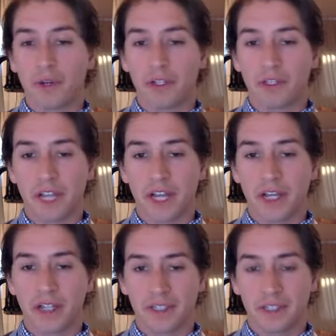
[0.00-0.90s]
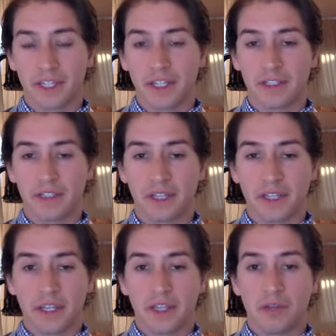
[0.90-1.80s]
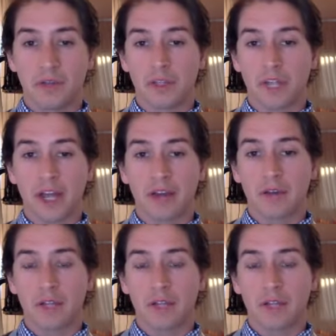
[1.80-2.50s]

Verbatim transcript: in your diet, and you can have